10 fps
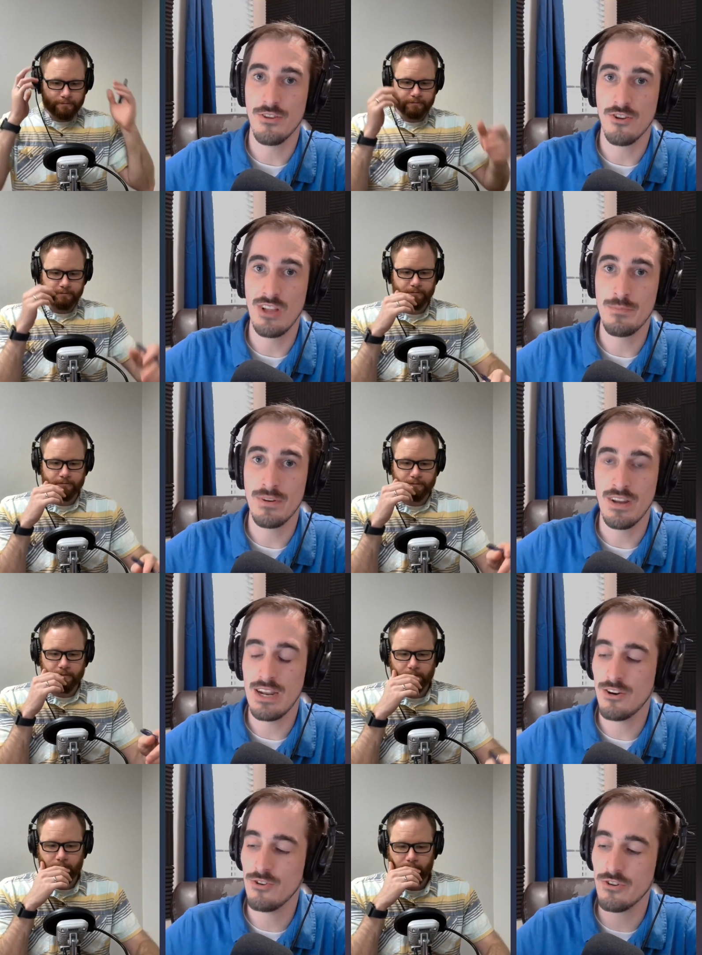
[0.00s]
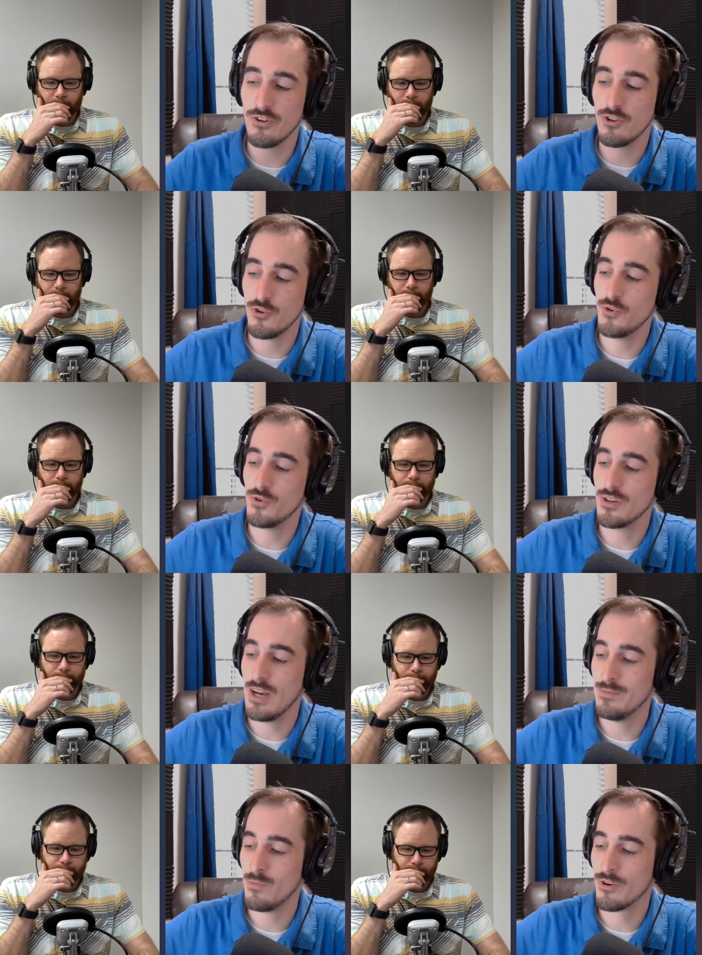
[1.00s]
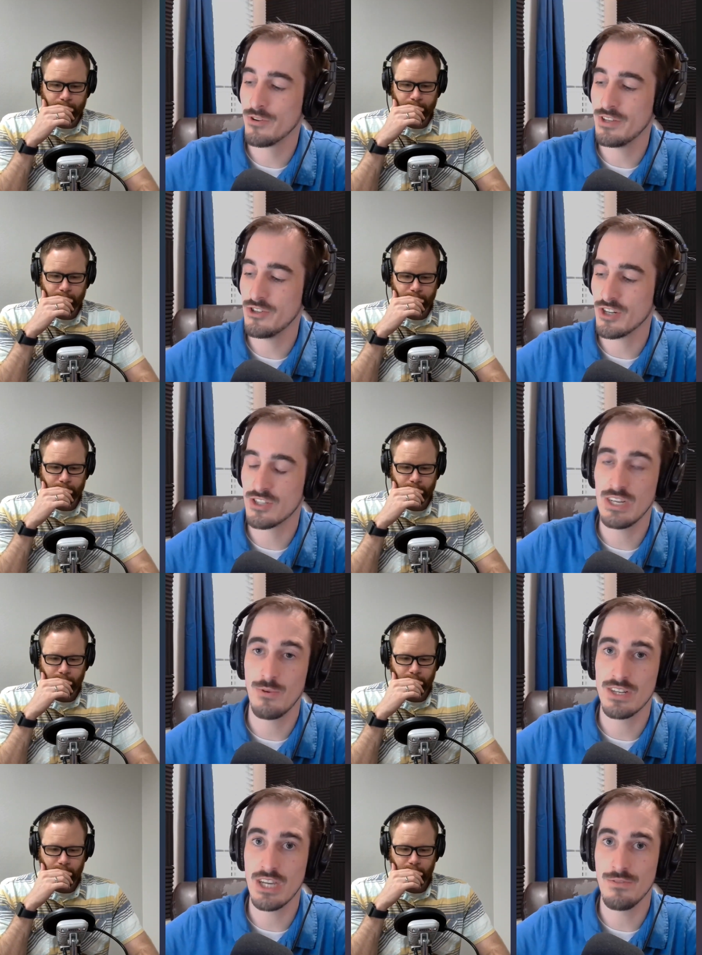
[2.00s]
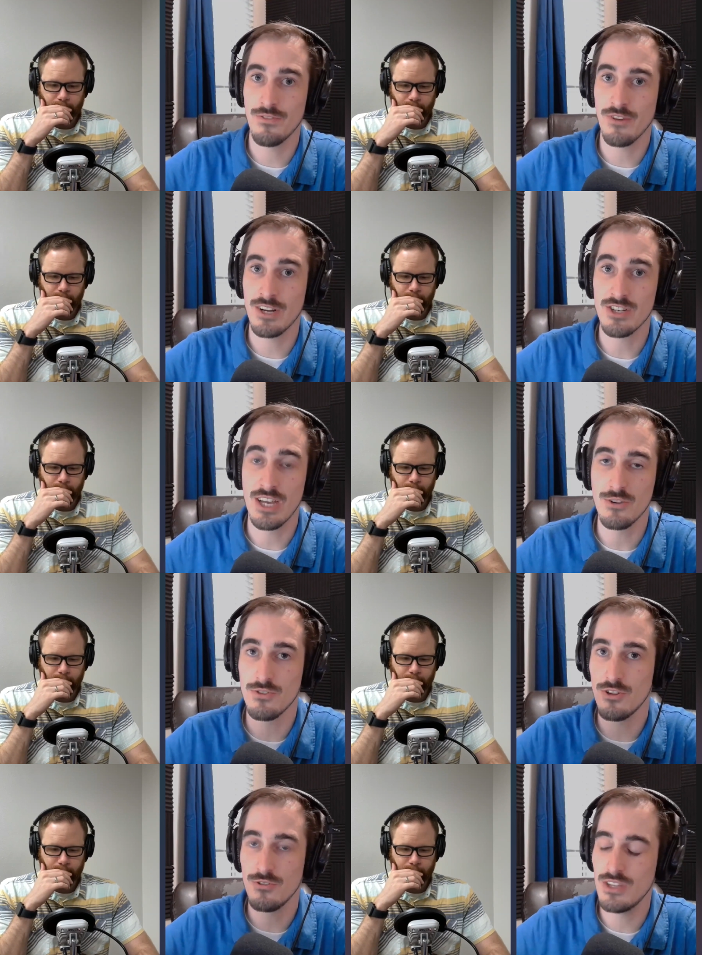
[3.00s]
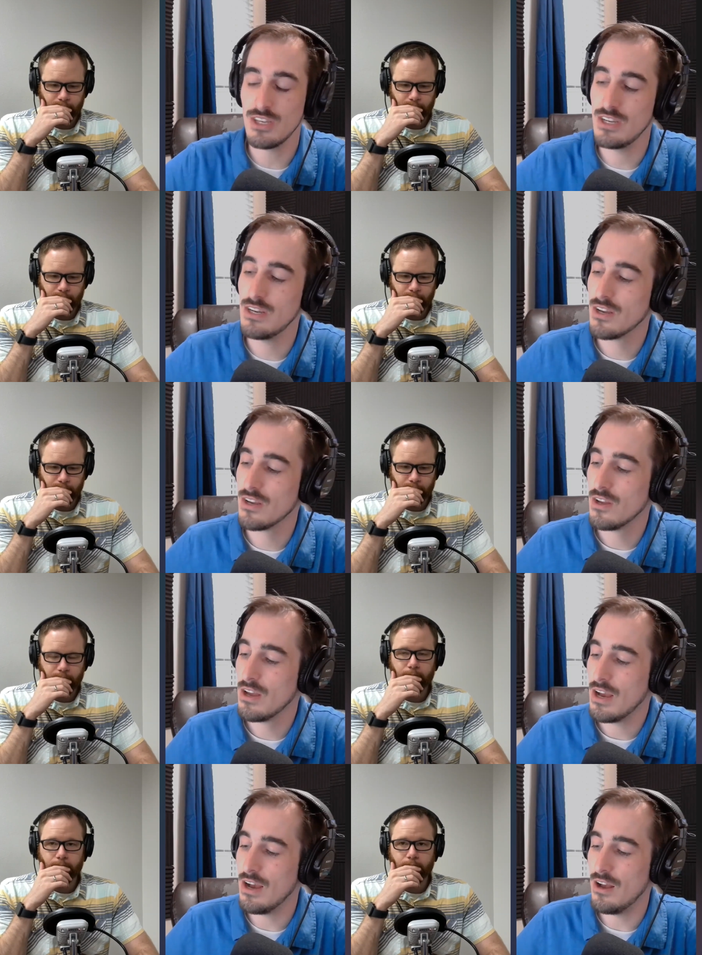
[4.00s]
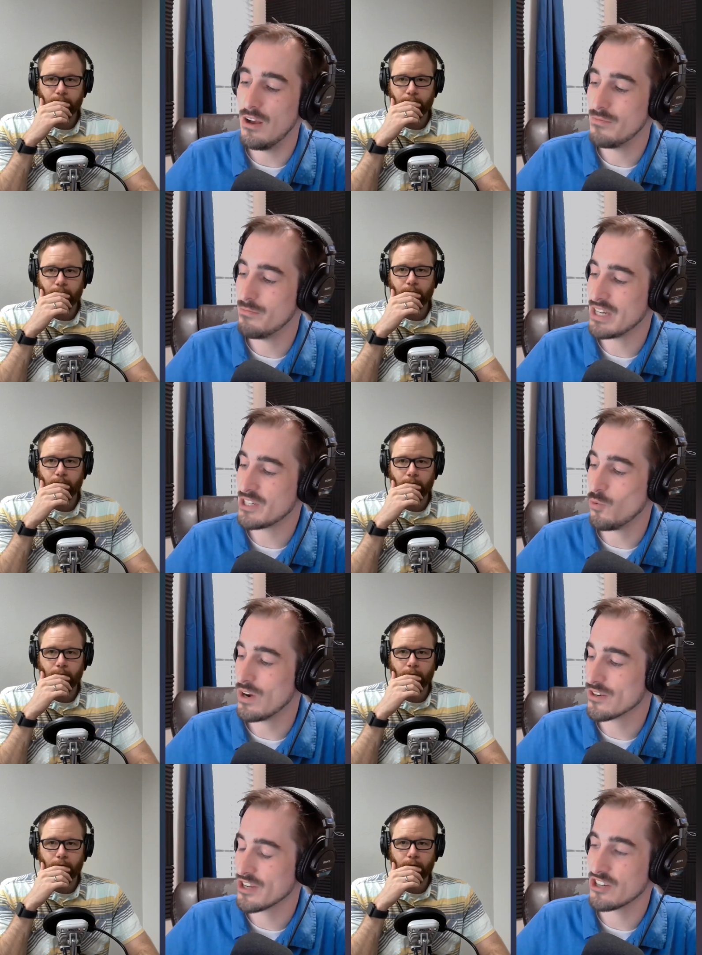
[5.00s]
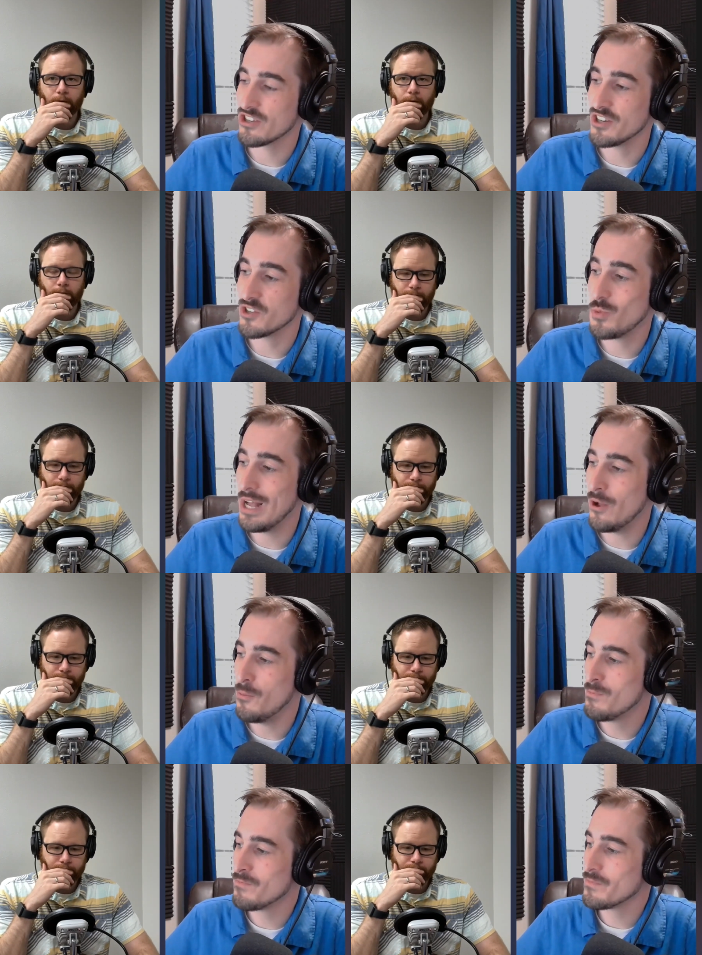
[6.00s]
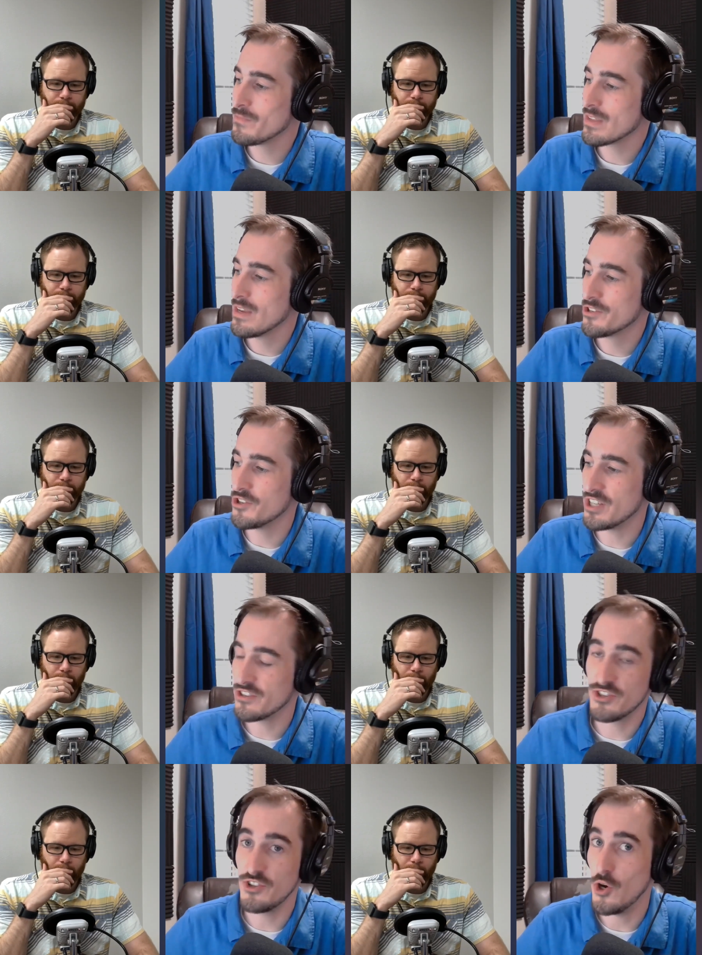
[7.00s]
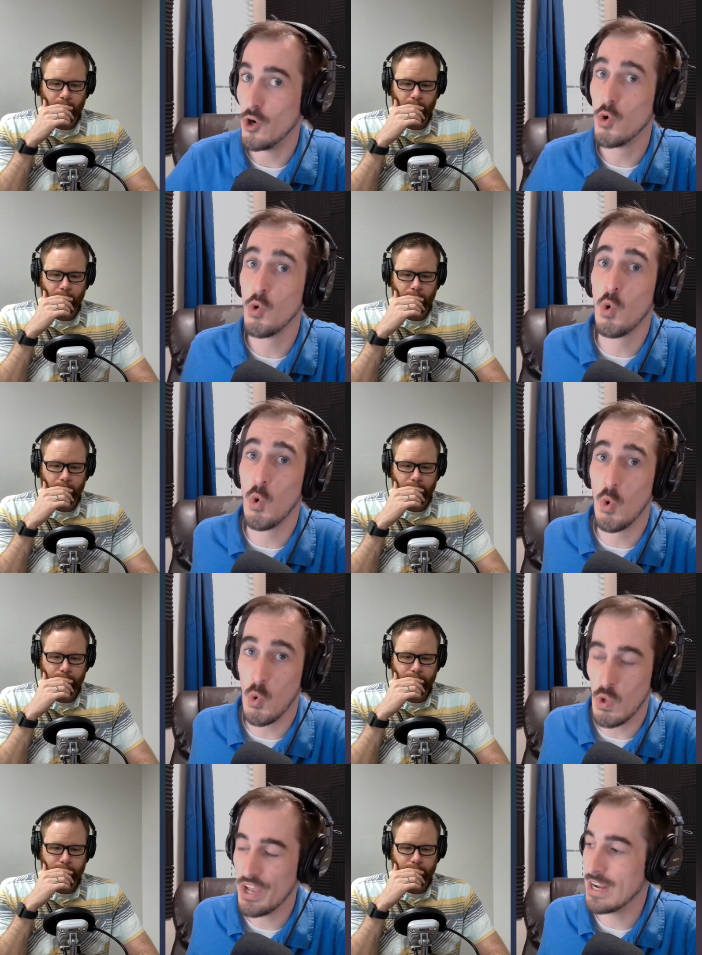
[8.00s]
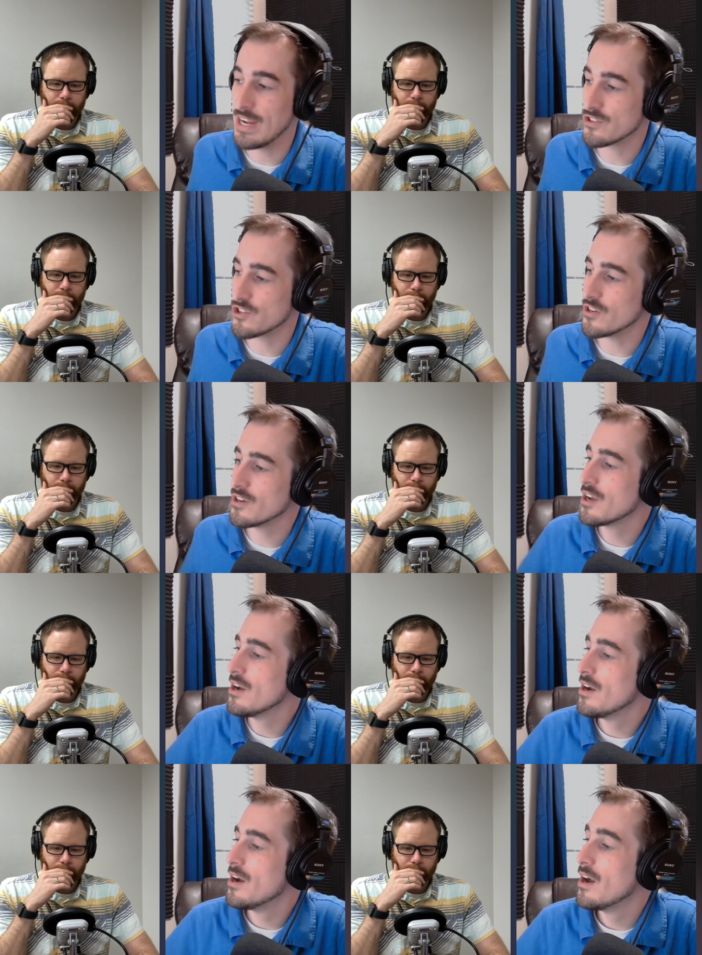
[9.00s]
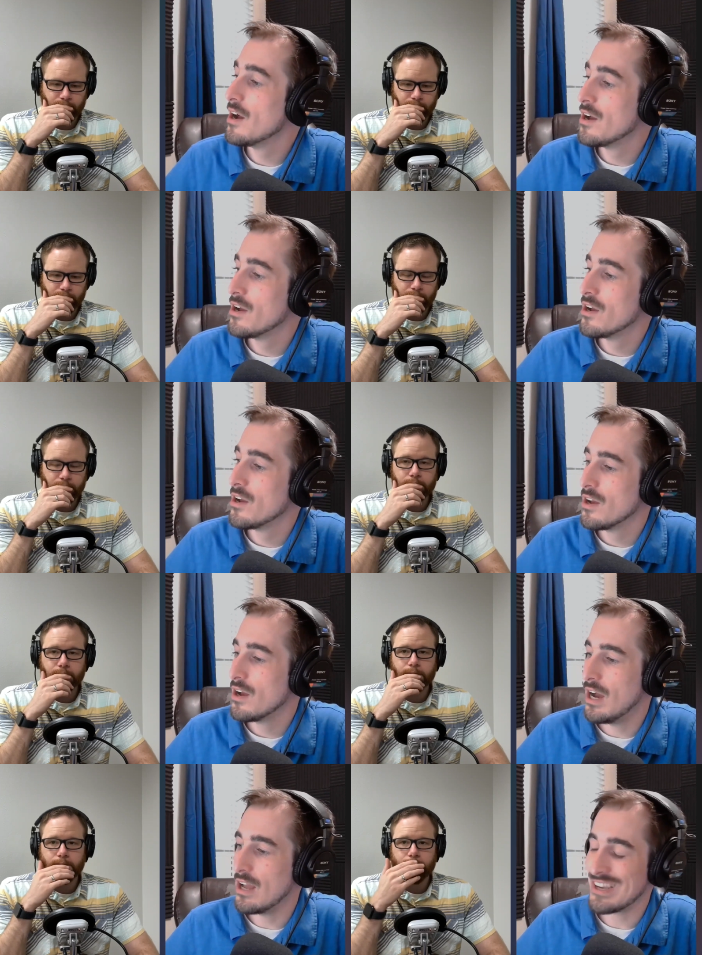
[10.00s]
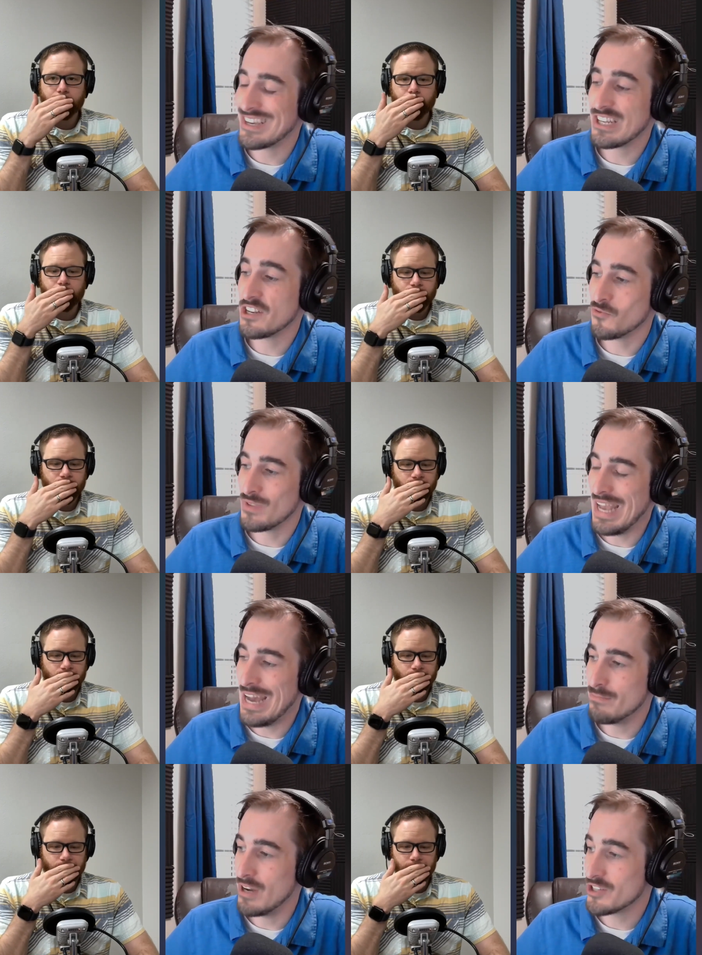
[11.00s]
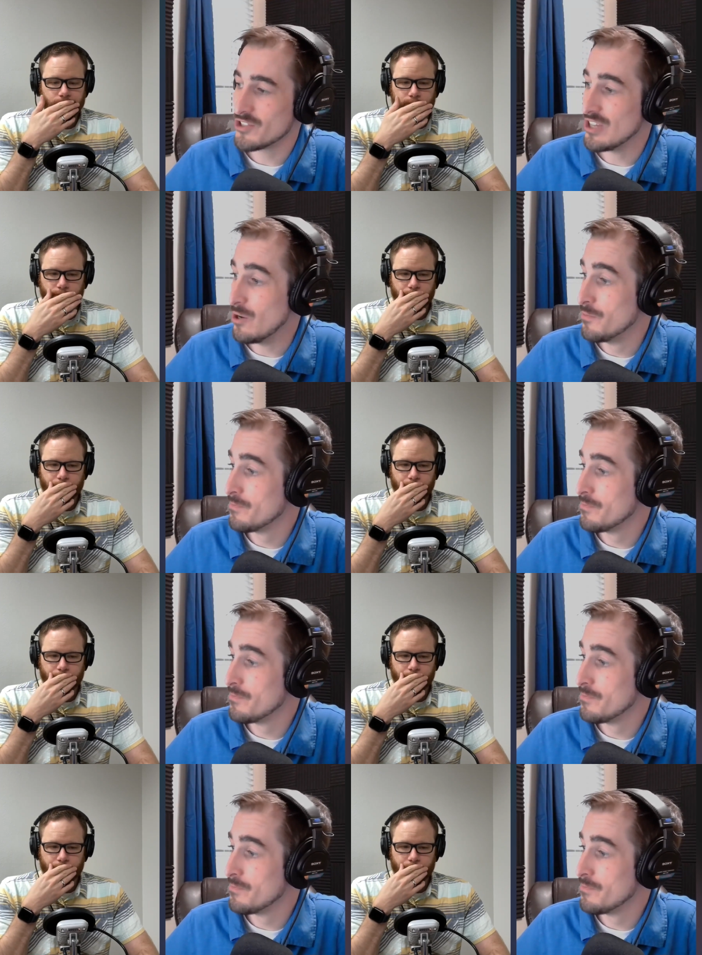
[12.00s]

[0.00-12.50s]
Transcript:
Speaker 1: clip and, and it'll include uh, more than just what david french said it'll include the uh, michael wear section as well so you can listen to the whole answer uh, like I said, it doesn't really add much though.